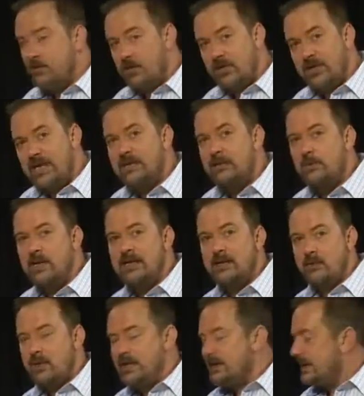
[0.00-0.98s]
Well, that's where
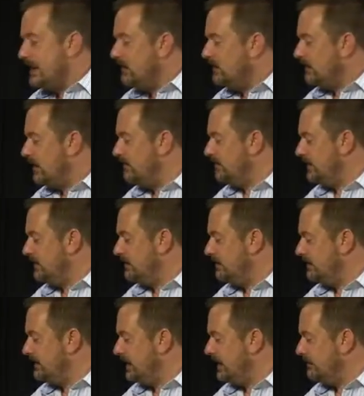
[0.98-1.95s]
QuickCal comes
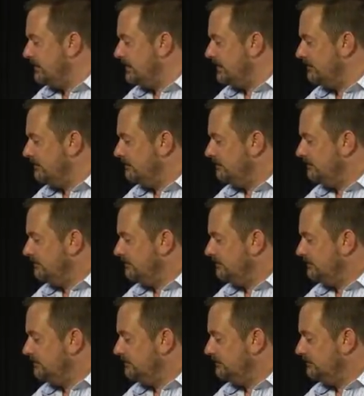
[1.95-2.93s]
into its element.
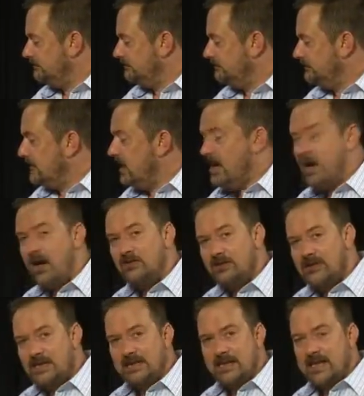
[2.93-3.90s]
I'll
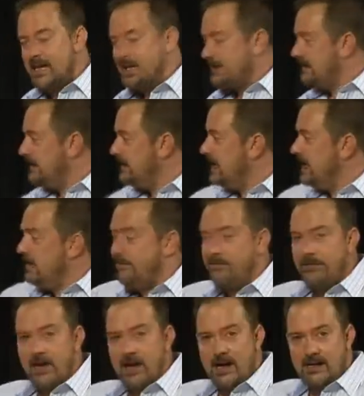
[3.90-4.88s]
disconnect the
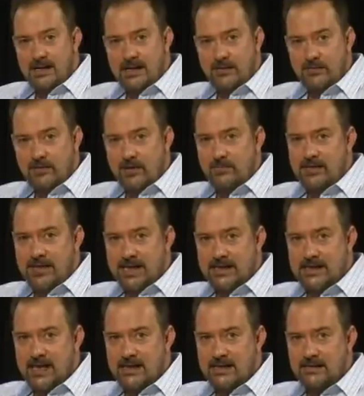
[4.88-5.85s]
fly lead from the
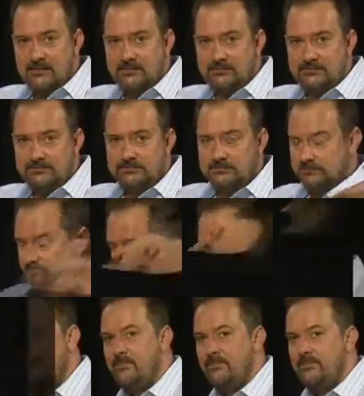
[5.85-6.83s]
antenna
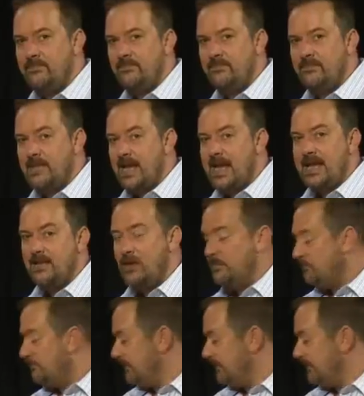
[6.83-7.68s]
and I'll